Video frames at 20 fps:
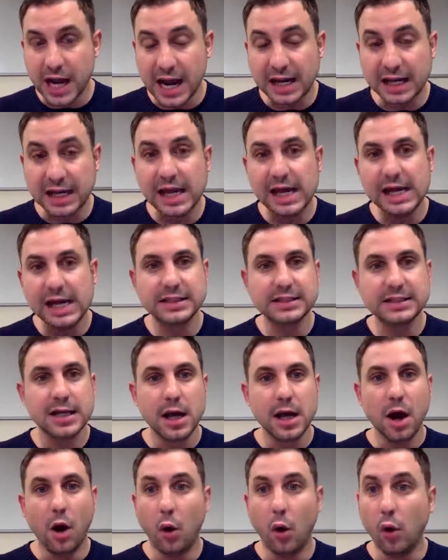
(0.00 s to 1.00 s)
check it,
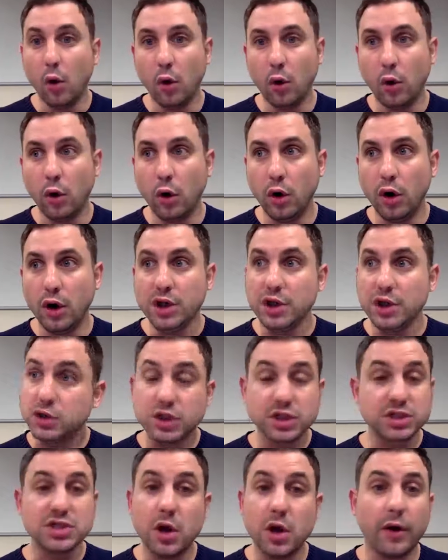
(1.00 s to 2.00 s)
or you're
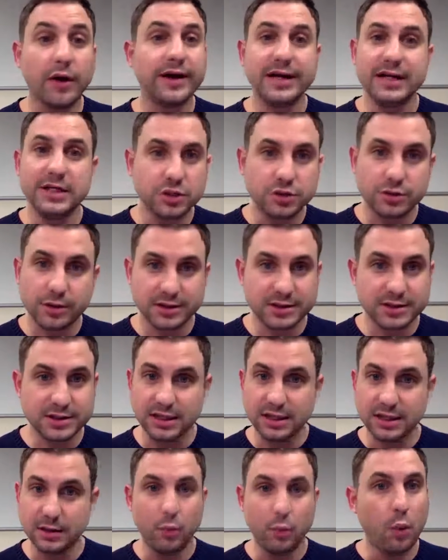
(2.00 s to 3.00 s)
just not
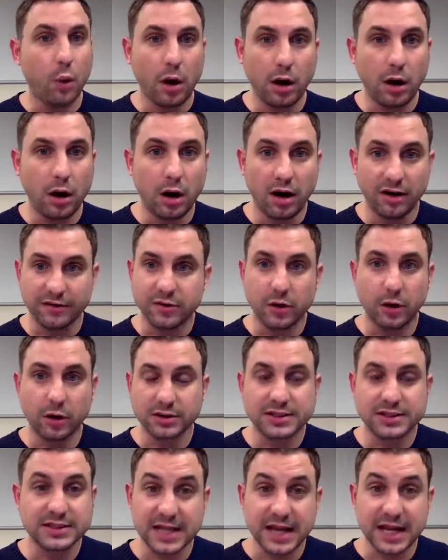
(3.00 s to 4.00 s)
interested in what I've
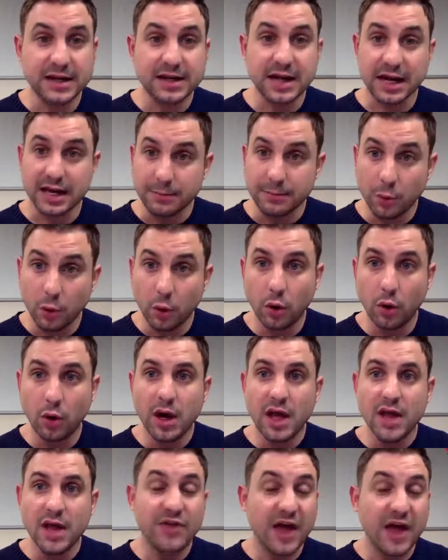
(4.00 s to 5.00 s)
got to send
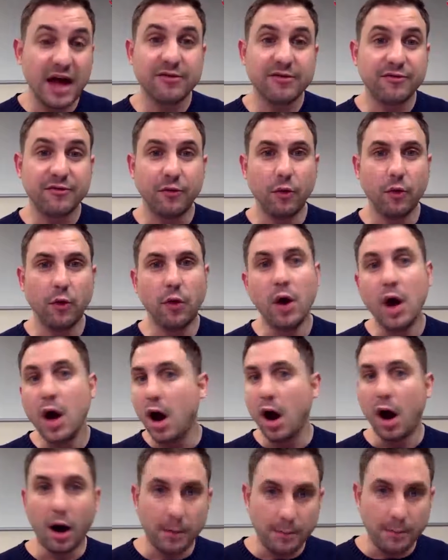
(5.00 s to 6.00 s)
anymore. Therefore,
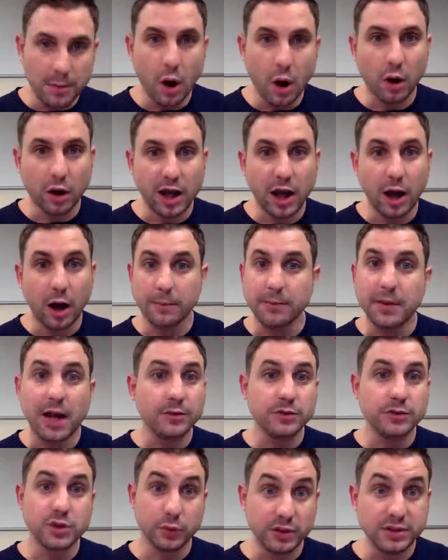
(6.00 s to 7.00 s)
I'm not. Go- I'm
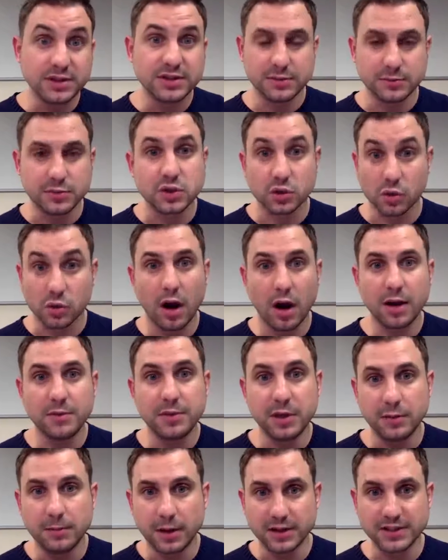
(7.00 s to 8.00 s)
going to
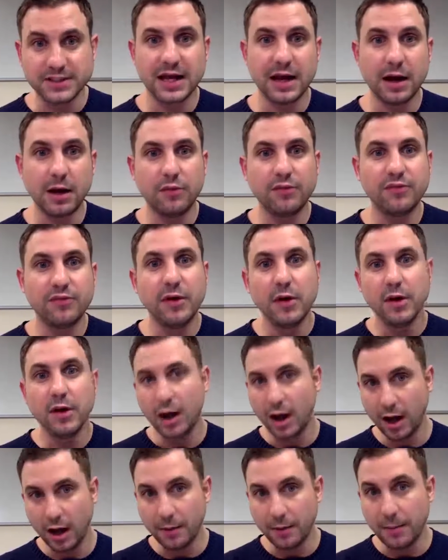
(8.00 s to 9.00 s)
unsubscribe you myself.
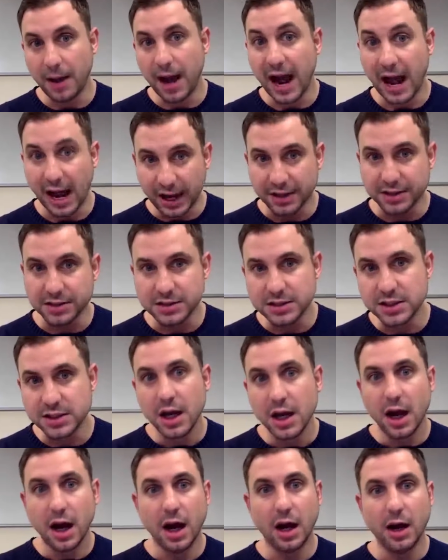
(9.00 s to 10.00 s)
Um, and
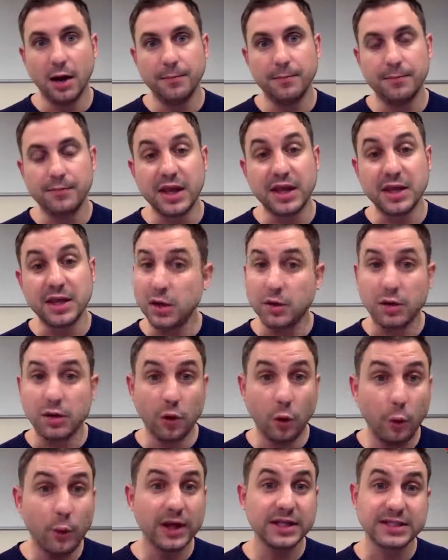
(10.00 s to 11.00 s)
um, you can
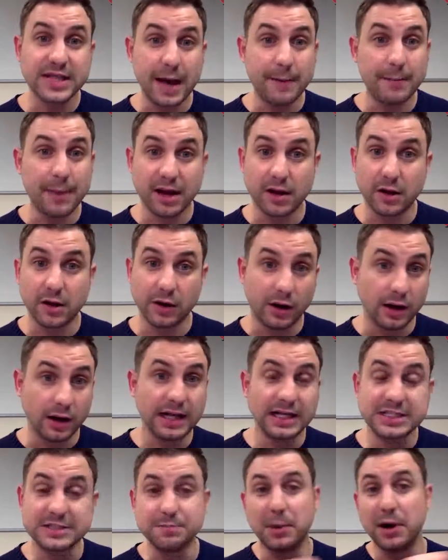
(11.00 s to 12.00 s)
always get back on our
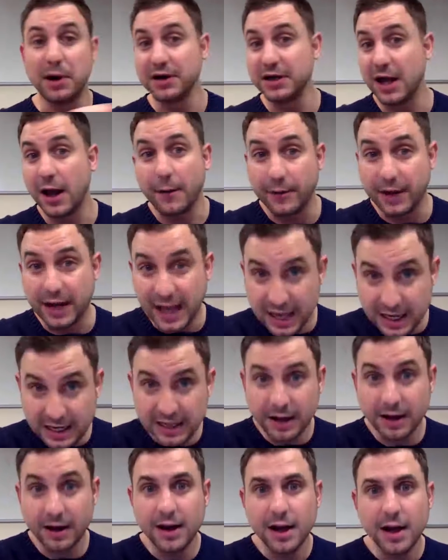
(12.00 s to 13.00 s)
list by going
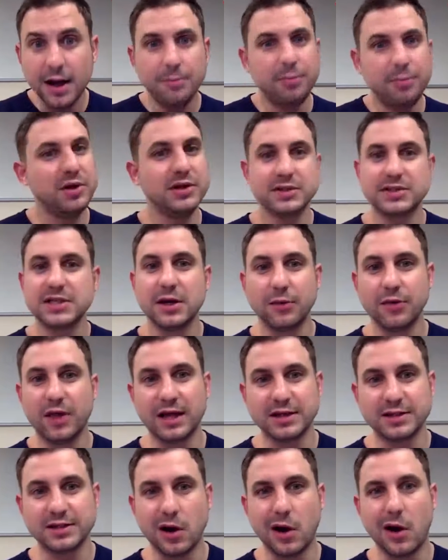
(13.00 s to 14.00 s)
here. But until
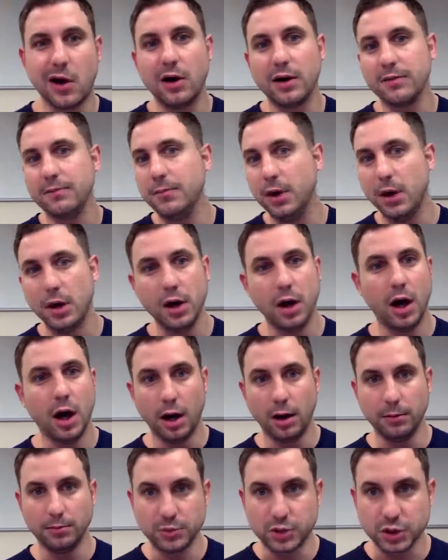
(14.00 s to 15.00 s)
that time,
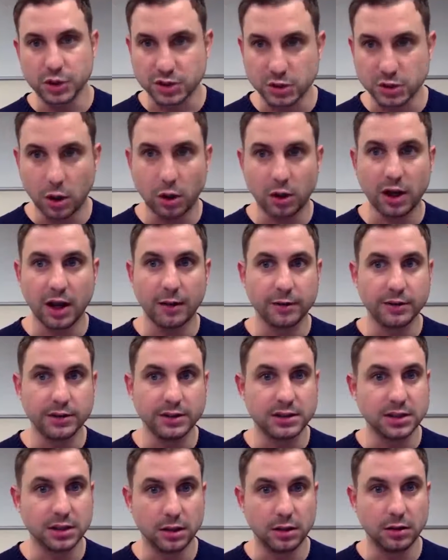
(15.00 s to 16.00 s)
I'm just not
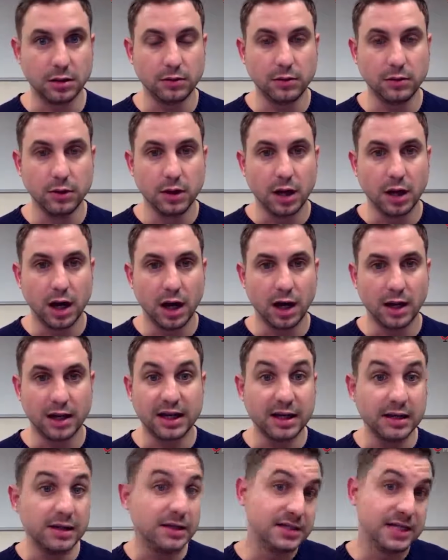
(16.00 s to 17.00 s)
going to uh,
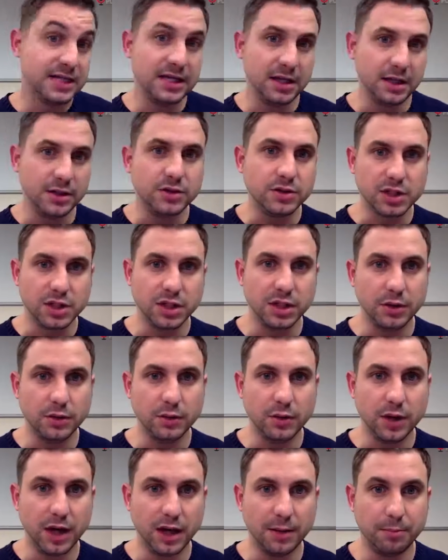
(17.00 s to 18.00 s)
continue
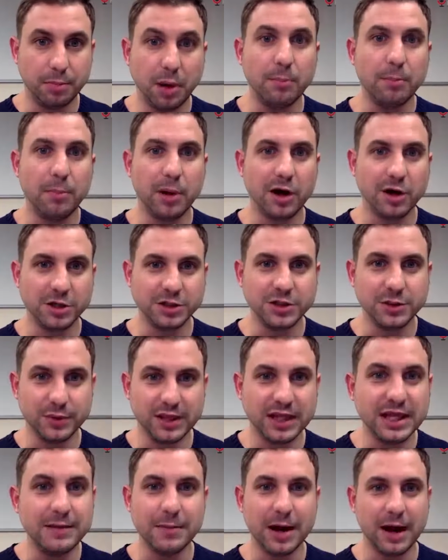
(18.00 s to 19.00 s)
to uh, bombard you
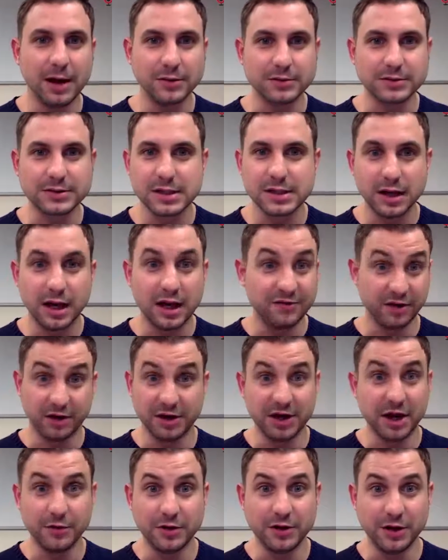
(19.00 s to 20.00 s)
with emails if
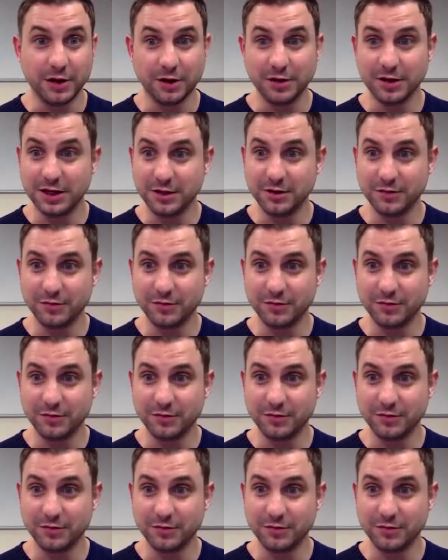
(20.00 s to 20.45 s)
I yeah, don't. Makes